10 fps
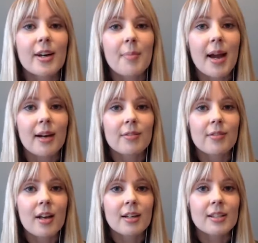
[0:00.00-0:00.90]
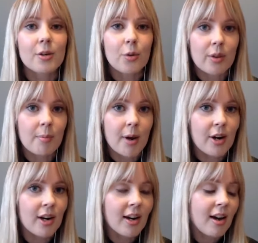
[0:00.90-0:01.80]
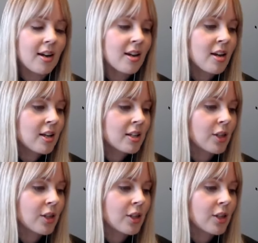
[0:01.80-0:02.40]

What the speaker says: here at Magnaflux in North America.